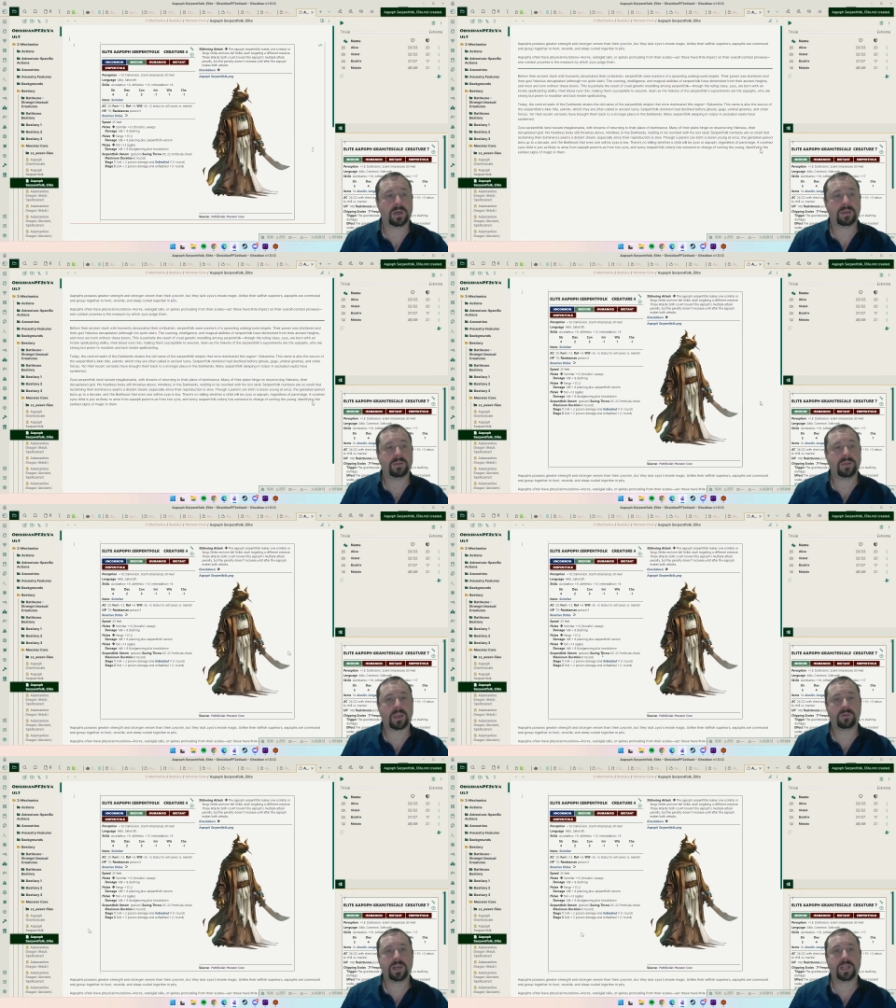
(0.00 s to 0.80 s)
All
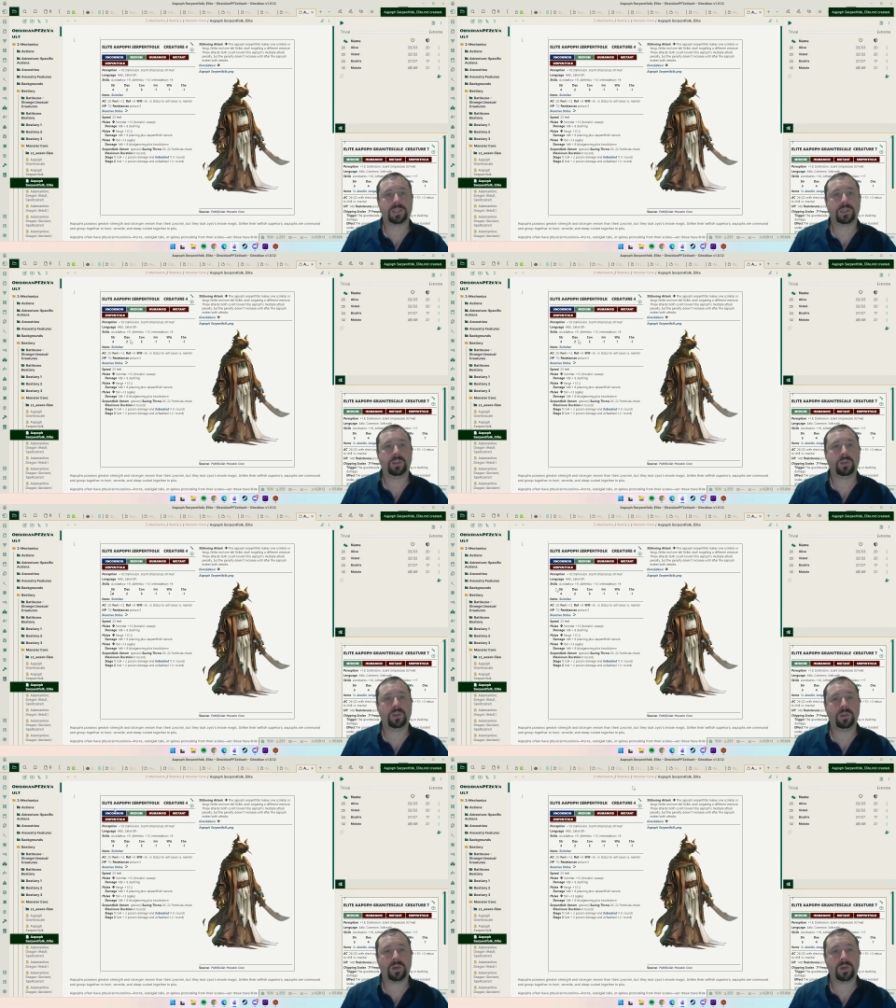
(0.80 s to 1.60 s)
right, that creates a
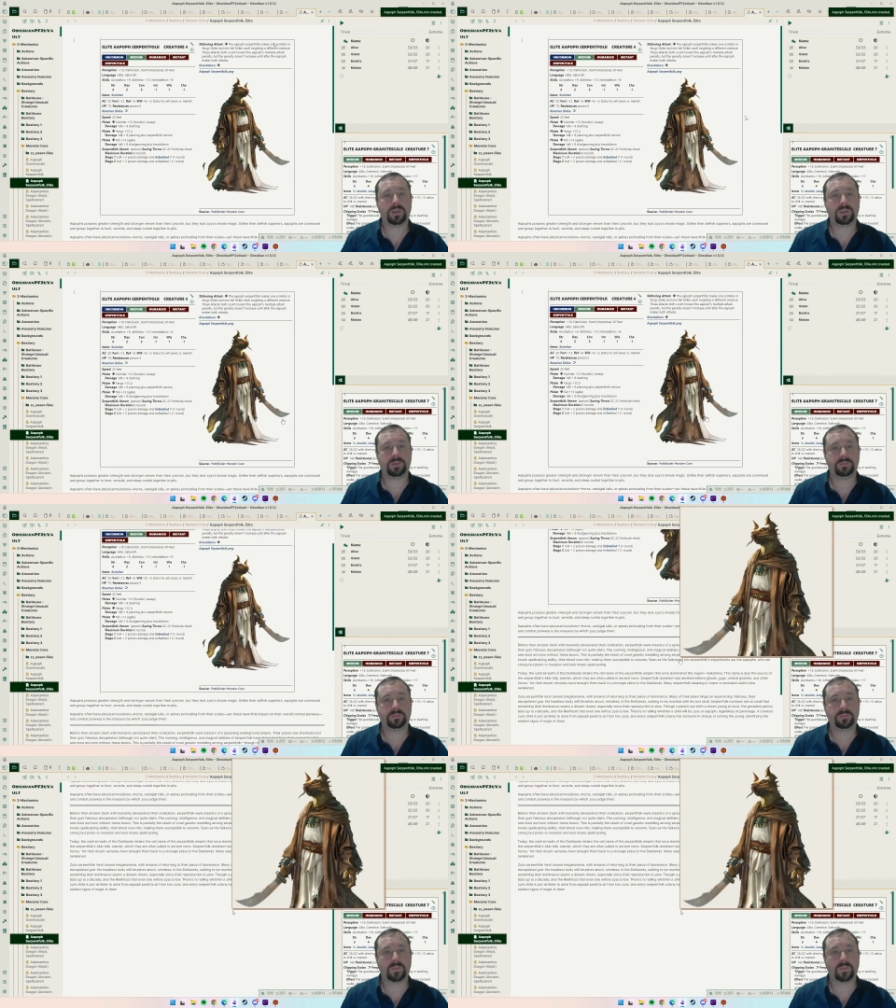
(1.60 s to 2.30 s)
new note.